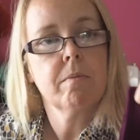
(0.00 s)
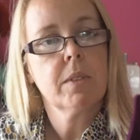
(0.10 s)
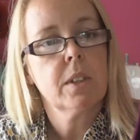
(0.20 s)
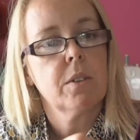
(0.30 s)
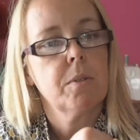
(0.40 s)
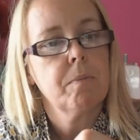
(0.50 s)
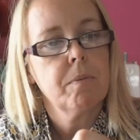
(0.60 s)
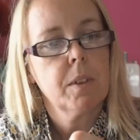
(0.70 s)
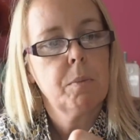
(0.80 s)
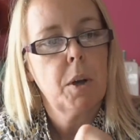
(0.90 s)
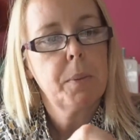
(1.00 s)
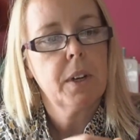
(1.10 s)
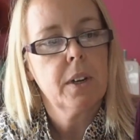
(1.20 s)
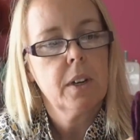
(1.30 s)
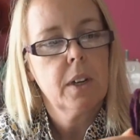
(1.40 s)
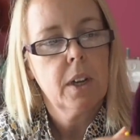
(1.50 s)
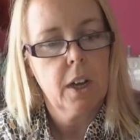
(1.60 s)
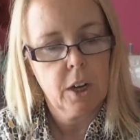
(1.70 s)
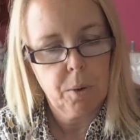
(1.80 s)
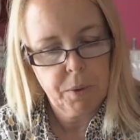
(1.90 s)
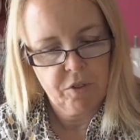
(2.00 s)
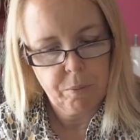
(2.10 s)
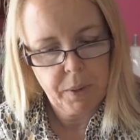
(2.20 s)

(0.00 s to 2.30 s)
So pop in a couple of